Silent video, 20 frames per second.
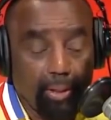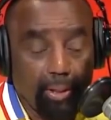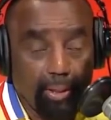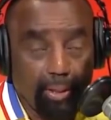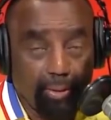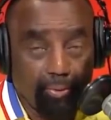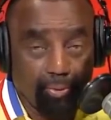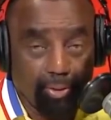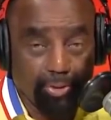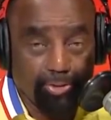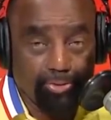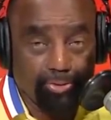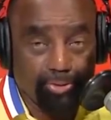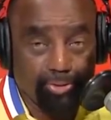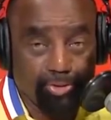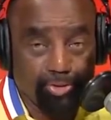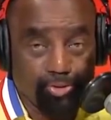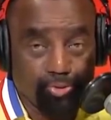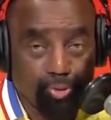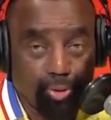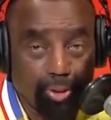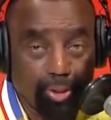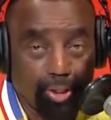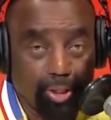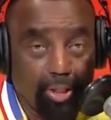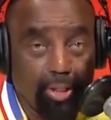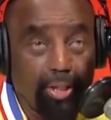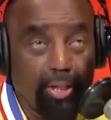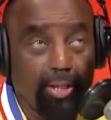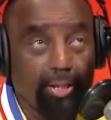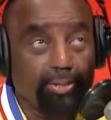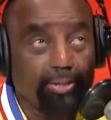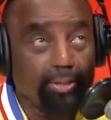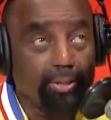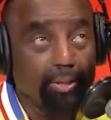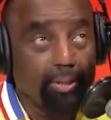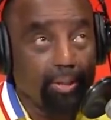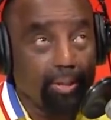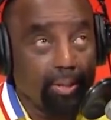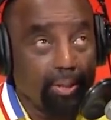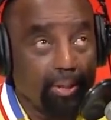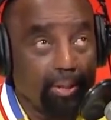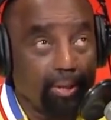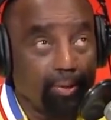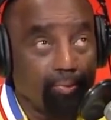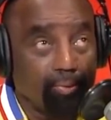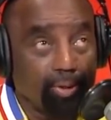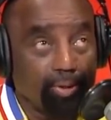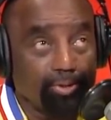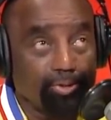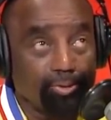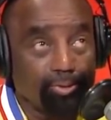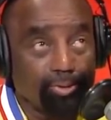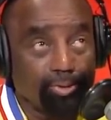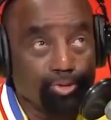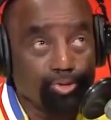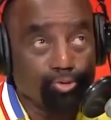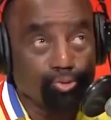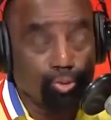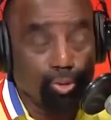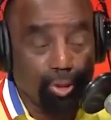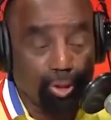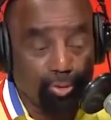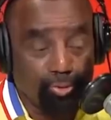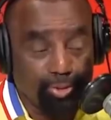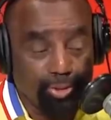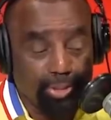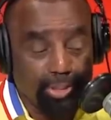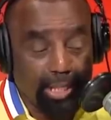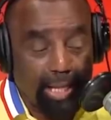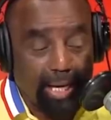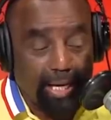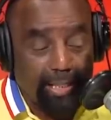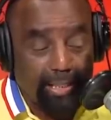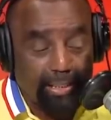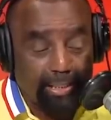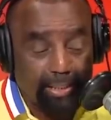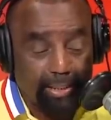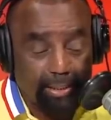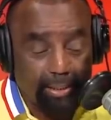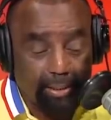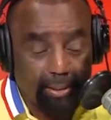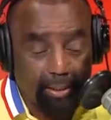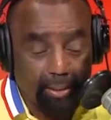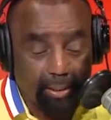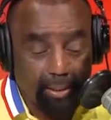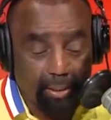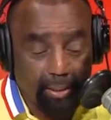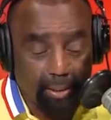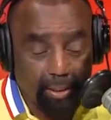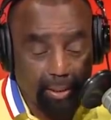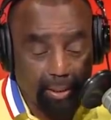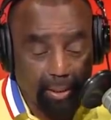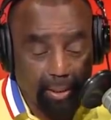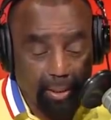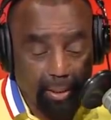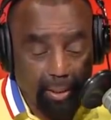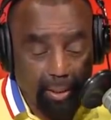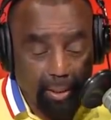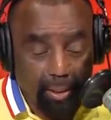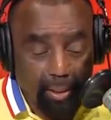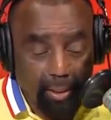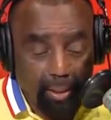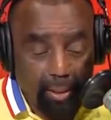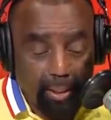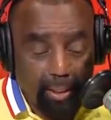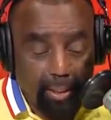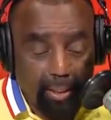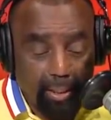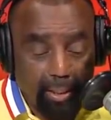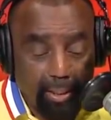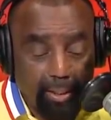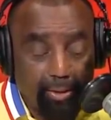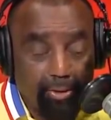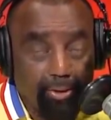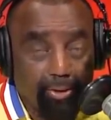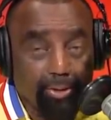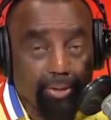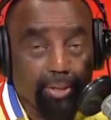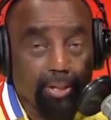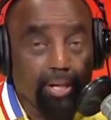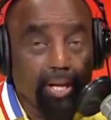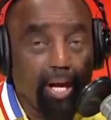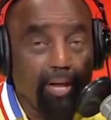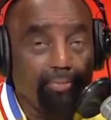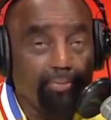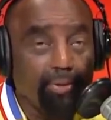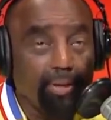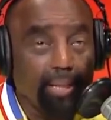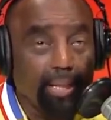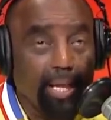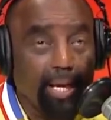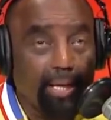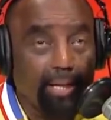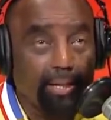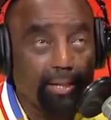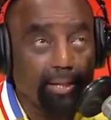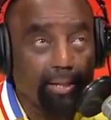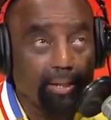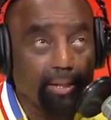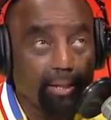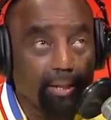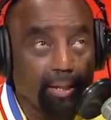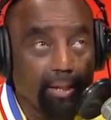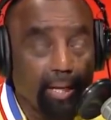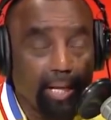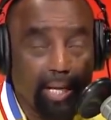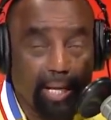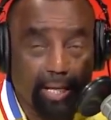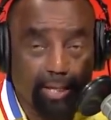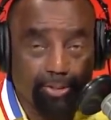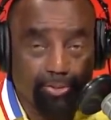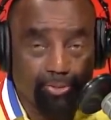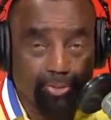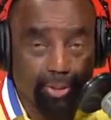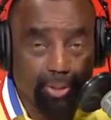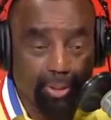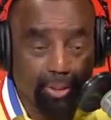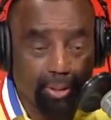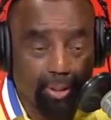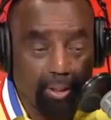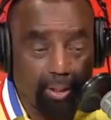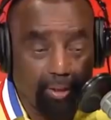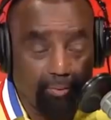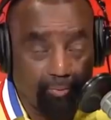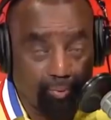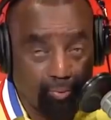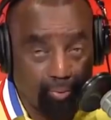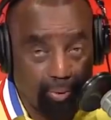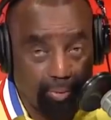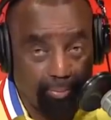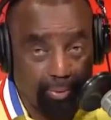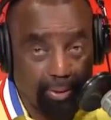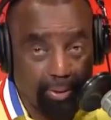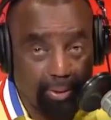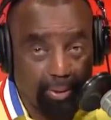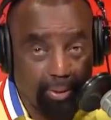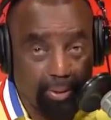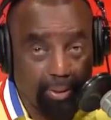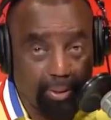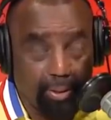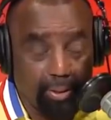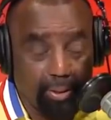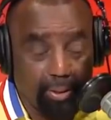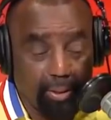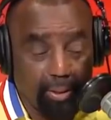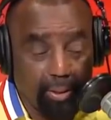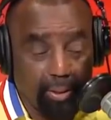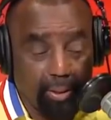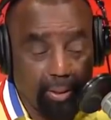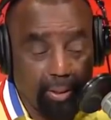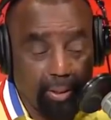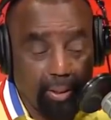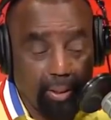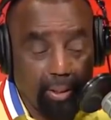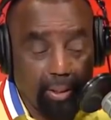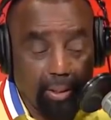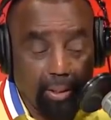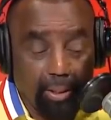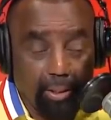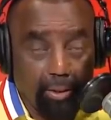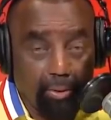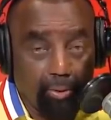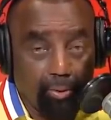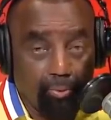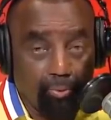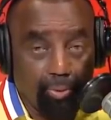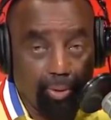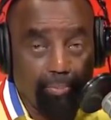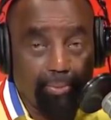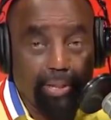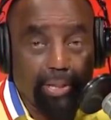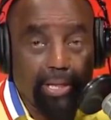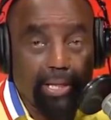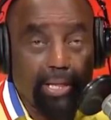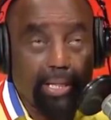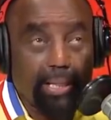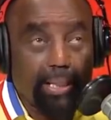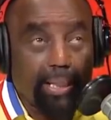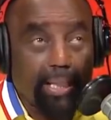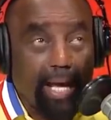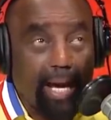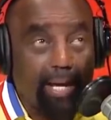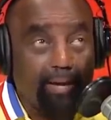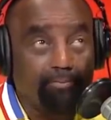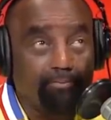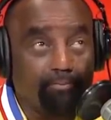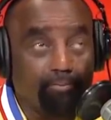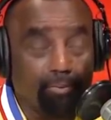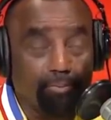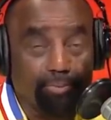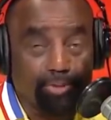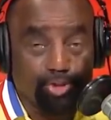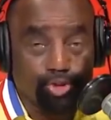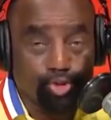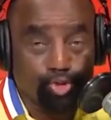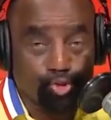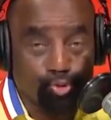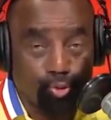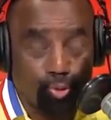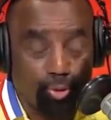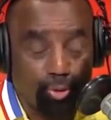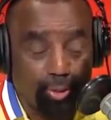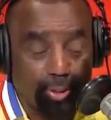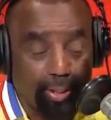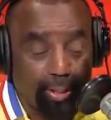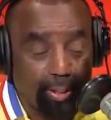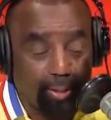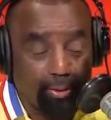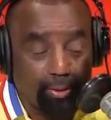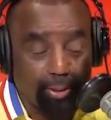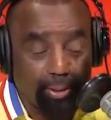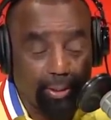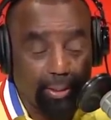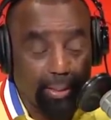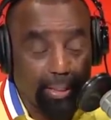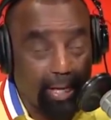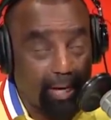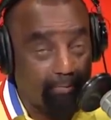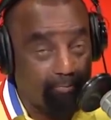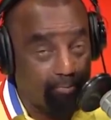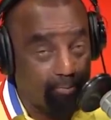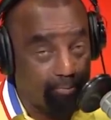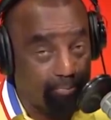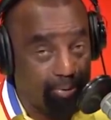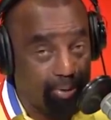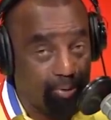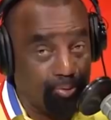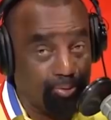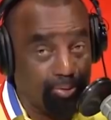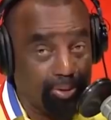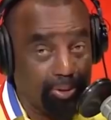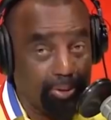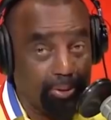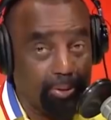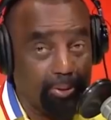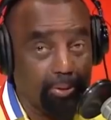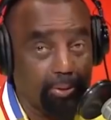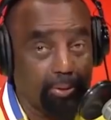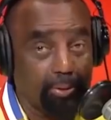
They want to destroy good. They want to destroy Christianity. And there's nothing like the hatred of a woman. Women get life from destroying. They don't get life from building.